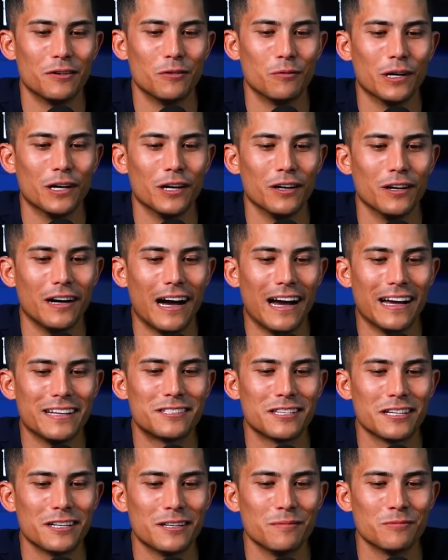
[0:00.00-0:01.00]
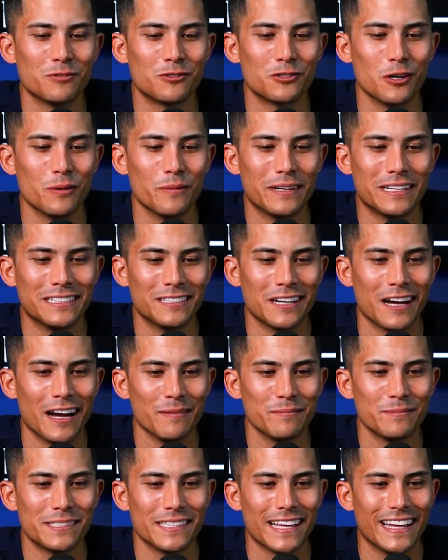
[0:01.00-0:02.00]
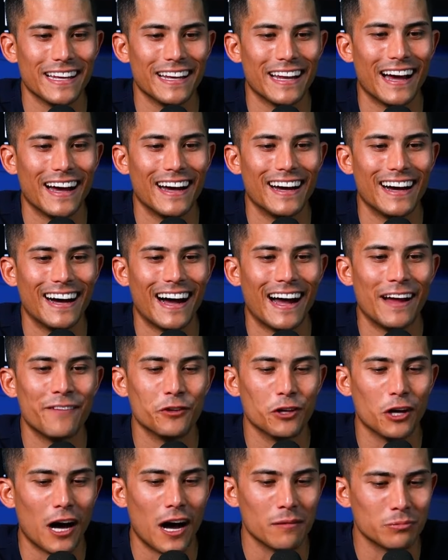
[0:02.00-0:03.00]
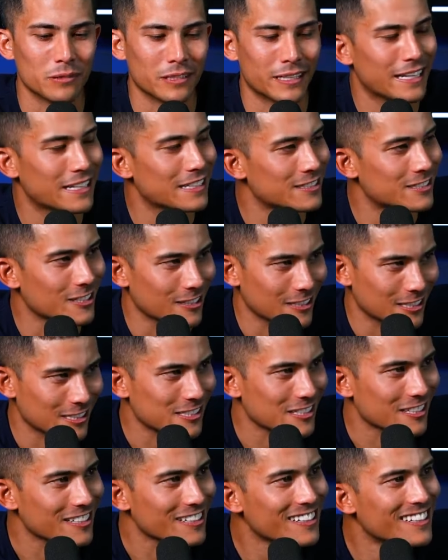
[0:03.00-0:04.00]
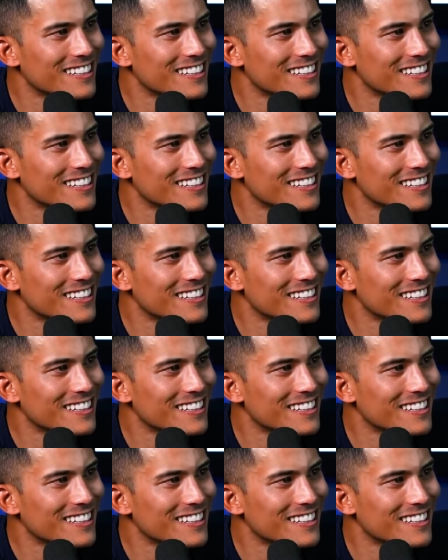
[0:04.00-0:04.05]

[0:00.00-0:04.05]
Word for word: well, I send them so many times that I feel obligated to listen.